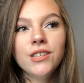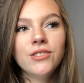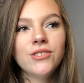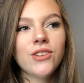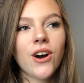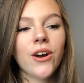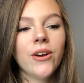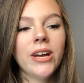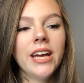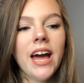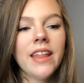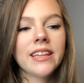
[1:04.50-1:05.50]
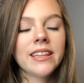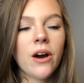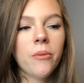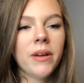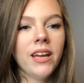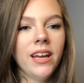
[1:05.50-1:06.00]
so I think
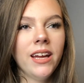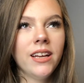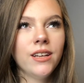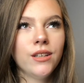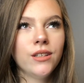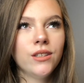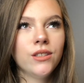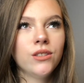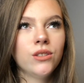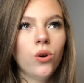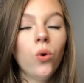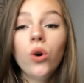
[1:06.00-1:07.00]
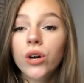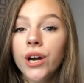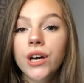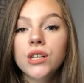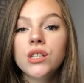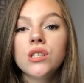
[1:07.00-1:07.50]
that'll be in
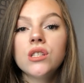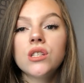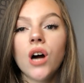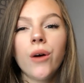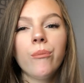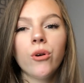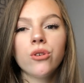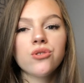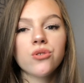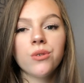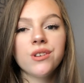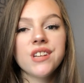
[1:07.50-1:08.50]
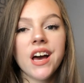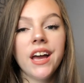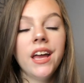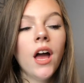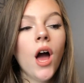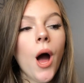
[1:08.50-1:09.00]
August, I'm not sure what day.